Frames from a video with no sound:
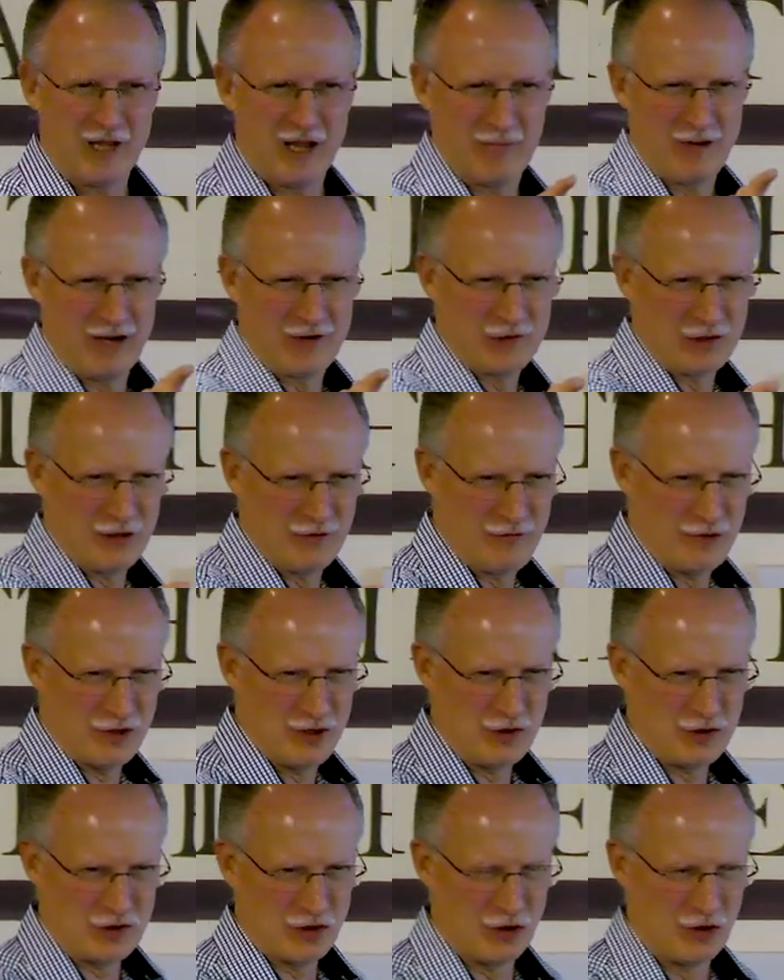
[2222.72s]
about your
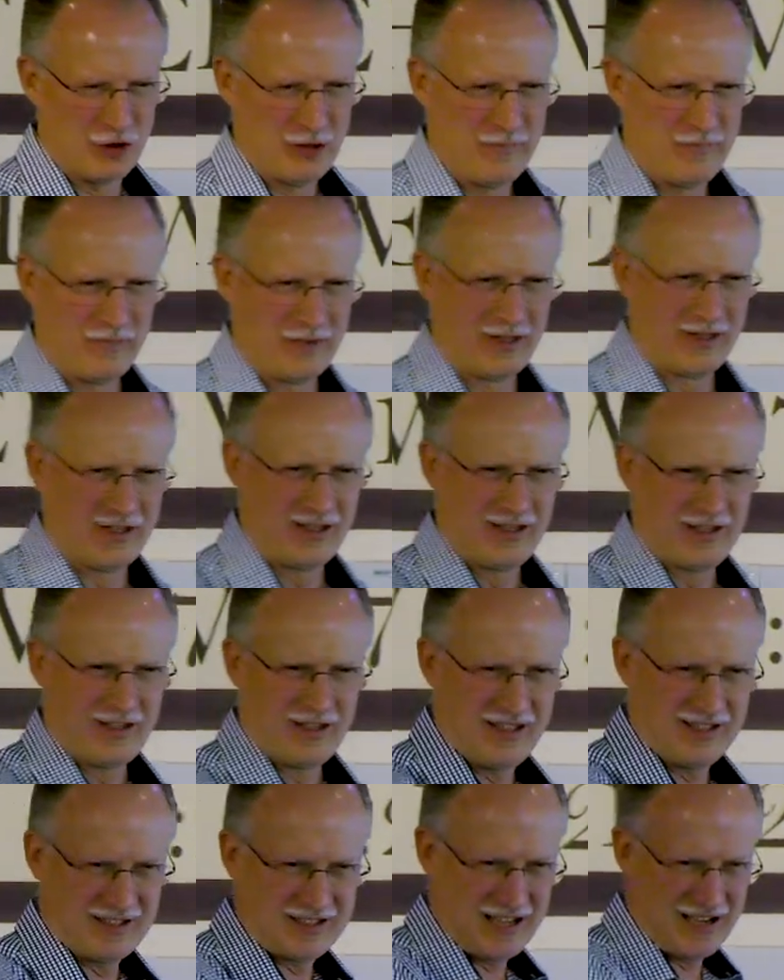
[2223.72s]
future,
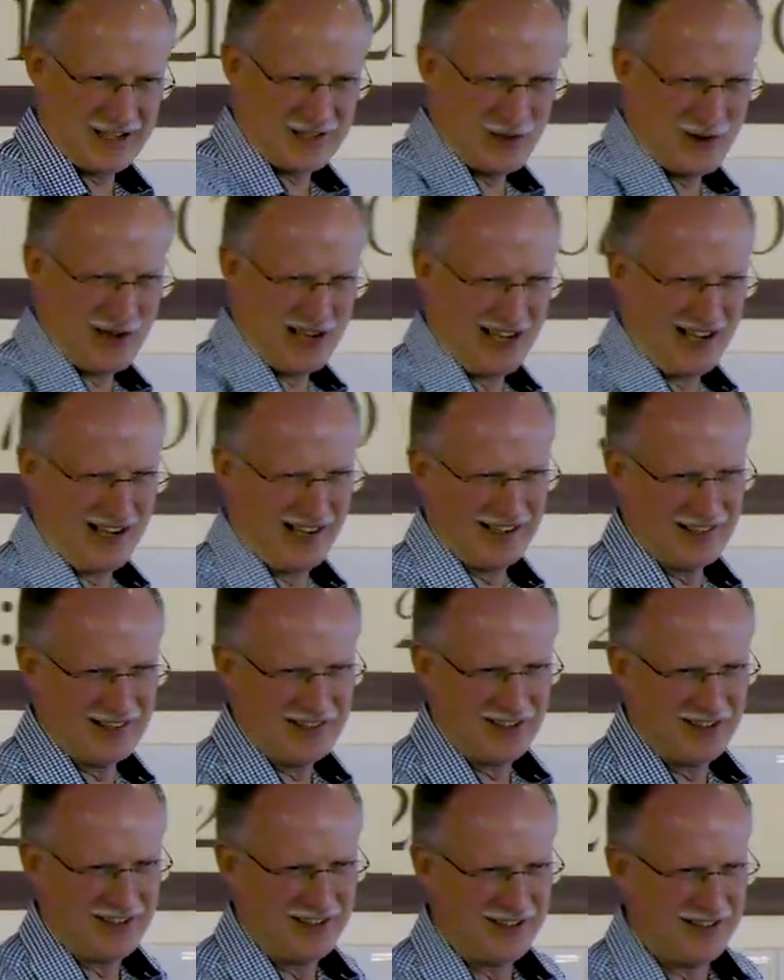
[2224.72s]
it's how you handle it.